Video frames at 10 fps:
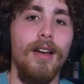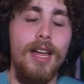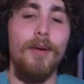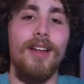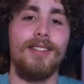
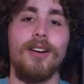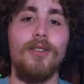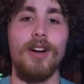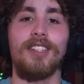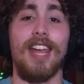He
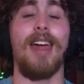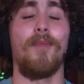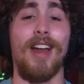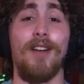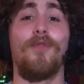turned on his
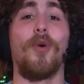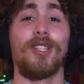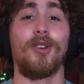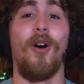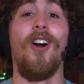camera in a
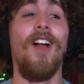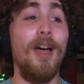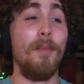voice call,